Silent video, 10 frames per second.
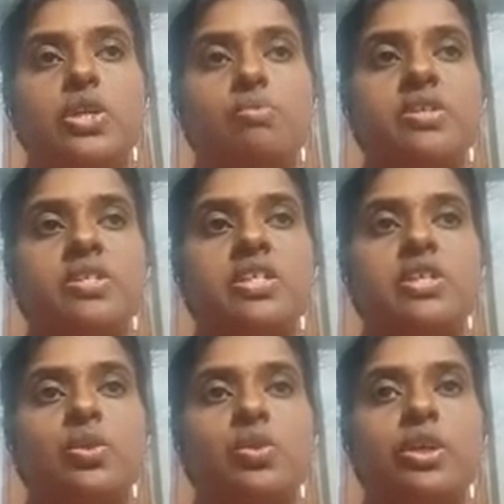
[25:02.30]
means it
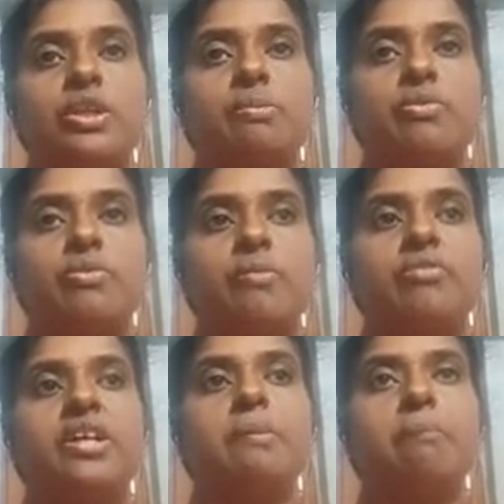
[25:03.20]
is going to perform
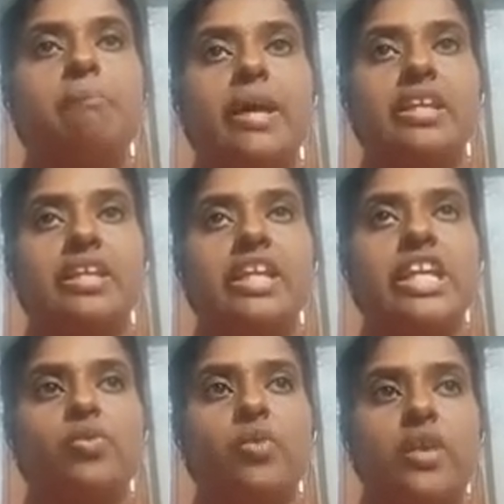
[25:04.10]
the binary
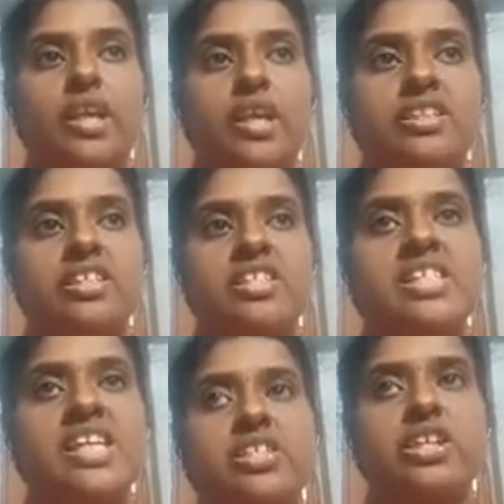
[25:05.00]
equivalent, that is
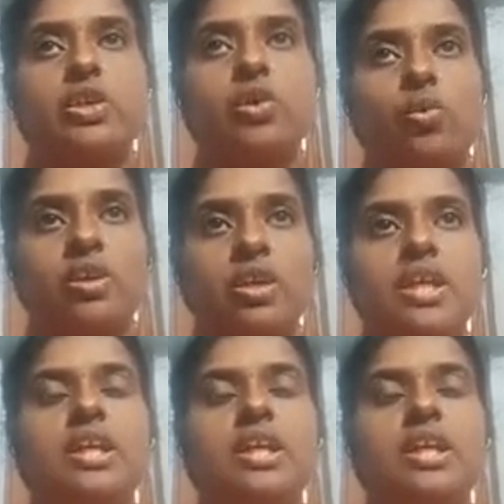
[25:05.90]
ASCII code.